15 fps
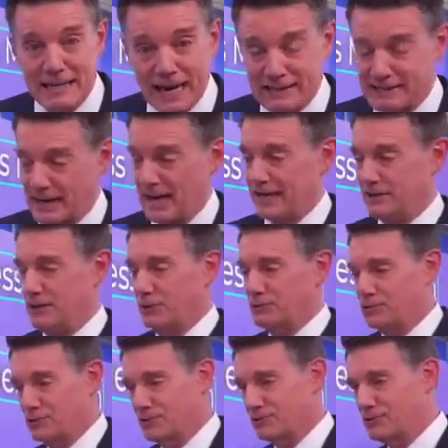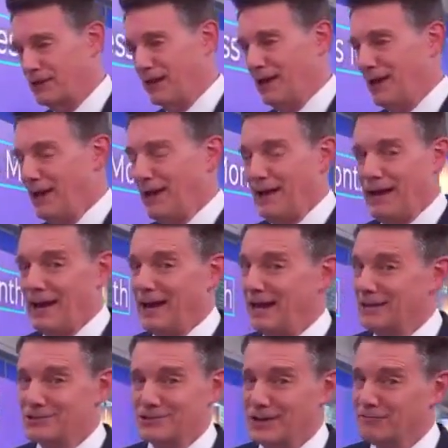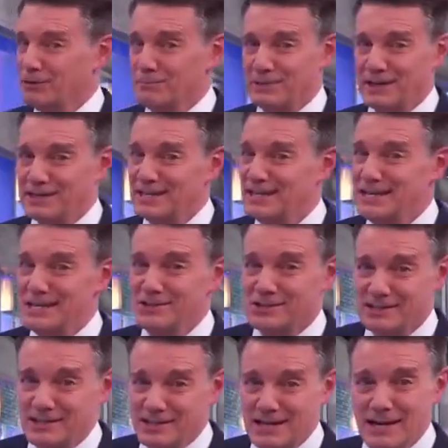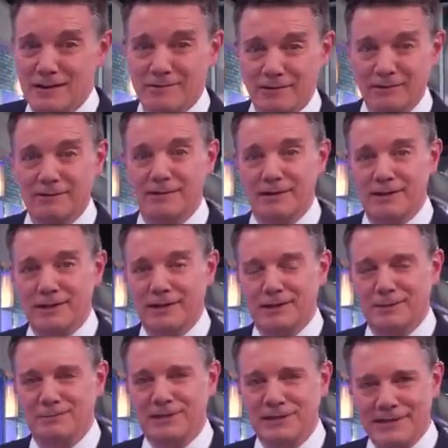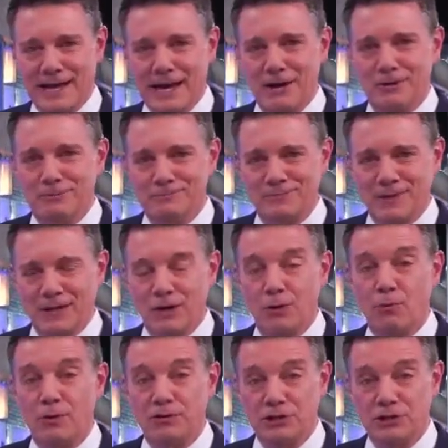that diagnosis has never been easy either. But now, with a